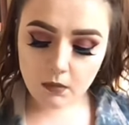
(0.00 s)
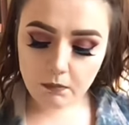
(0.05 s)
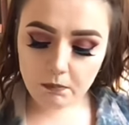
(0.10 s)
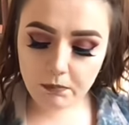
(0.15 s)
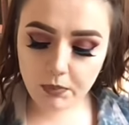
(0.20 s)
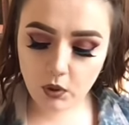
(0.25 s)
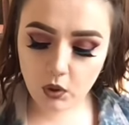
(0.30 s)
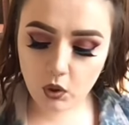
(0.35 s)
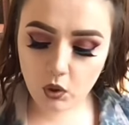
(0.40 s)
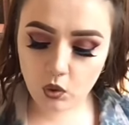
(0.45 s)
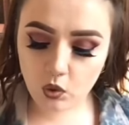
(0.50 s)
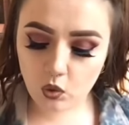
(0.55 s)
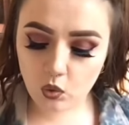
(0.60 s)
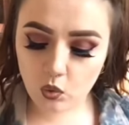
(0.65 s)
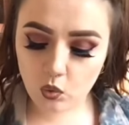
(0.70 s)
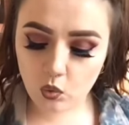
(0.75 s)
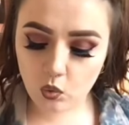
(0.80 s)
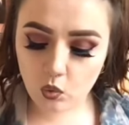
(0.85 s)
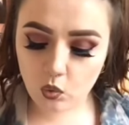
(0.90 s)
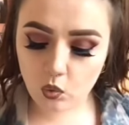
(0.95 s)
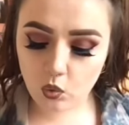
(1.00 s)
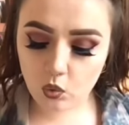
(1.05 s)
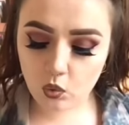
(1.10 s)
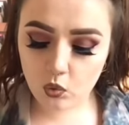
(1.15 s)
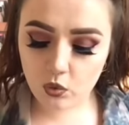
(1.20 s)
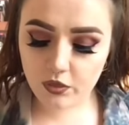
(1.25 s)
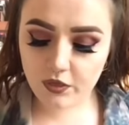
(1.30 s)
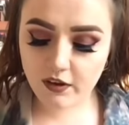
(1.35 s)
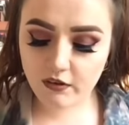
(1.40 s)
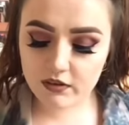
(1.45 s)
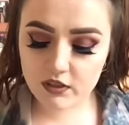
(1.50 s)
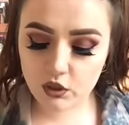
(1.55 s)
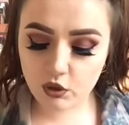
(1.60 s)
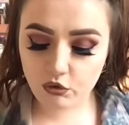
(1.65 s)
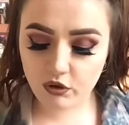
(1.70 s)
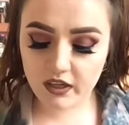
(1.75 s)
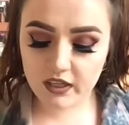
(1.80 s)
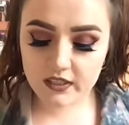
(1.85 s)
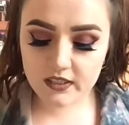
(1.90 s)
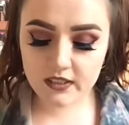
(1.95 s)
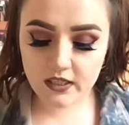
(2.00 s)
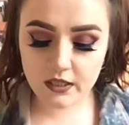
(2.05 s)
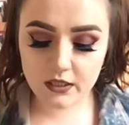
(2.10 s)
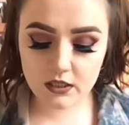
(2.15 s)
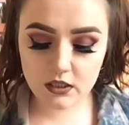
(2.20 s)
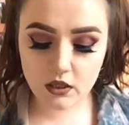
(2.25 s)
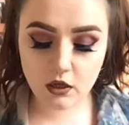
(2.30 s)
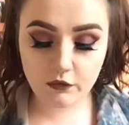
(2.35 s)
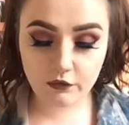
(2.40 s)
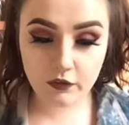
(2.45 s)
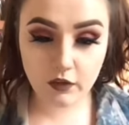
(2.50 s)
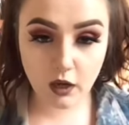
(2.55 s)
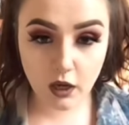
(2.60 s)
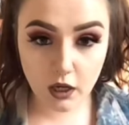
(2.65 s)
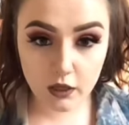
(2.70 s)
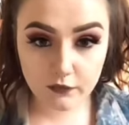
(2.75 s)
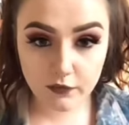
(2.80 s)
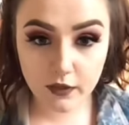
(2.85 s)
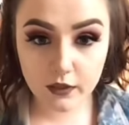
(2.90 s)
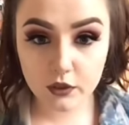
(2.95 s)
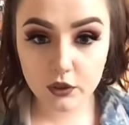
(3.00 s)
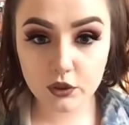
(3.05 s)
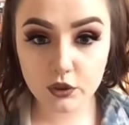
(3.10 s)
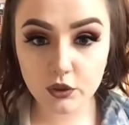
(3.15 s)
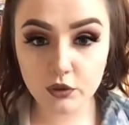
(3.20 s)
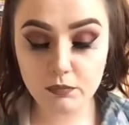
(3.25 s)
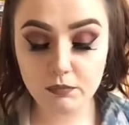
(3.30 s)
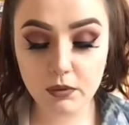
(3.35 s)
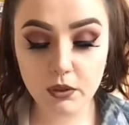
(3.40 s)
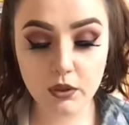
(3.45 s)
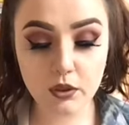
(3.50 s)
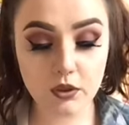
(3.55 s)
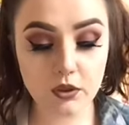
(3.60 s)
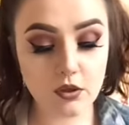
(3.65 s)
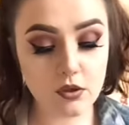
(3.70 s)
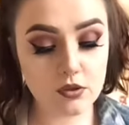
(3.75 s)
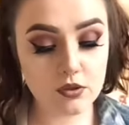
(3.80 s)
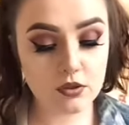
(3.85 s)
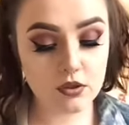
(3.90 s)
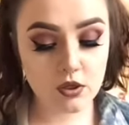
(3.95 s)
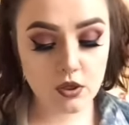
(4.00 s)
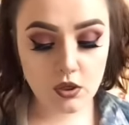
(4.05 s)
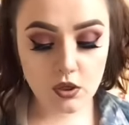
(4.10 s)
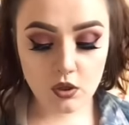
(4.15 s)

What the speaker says: But there is a greater sense of live action because